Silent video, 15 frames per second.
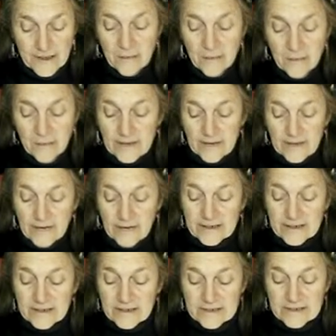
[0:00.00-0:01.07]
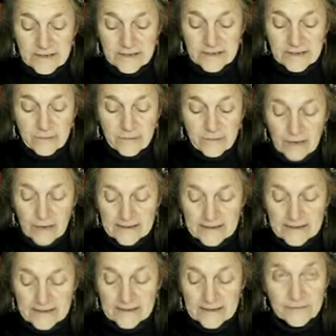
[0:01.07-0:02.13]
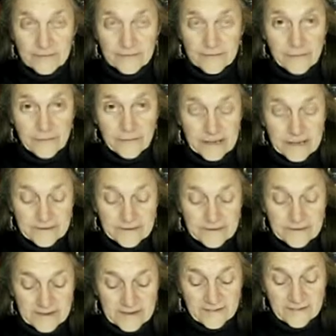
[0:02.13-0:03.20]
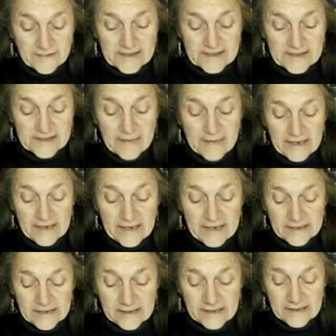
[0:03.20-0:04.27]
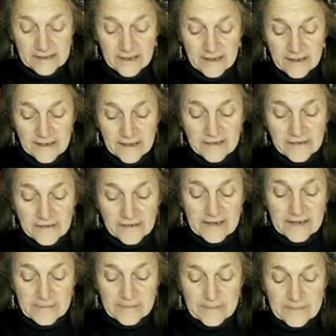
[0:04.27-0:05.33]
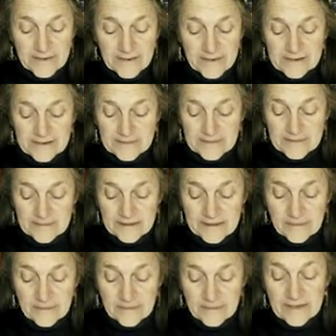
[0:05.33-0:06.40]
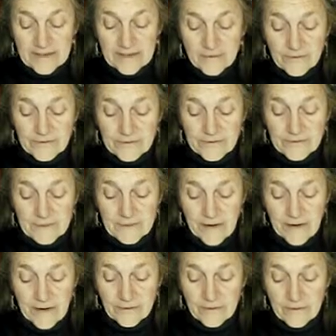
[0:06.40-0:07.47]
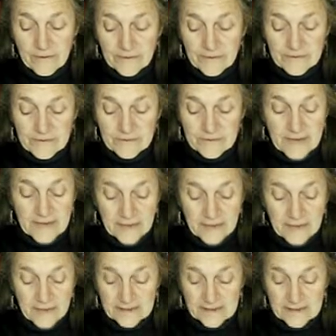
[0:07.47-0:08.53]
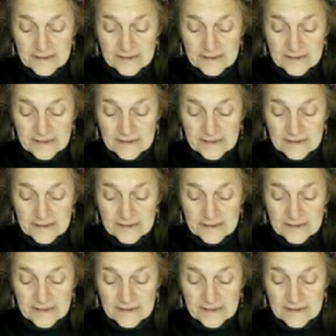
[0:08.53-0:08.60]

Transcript: Without a continual process of critical self-examination, transparency between those with power and those without it,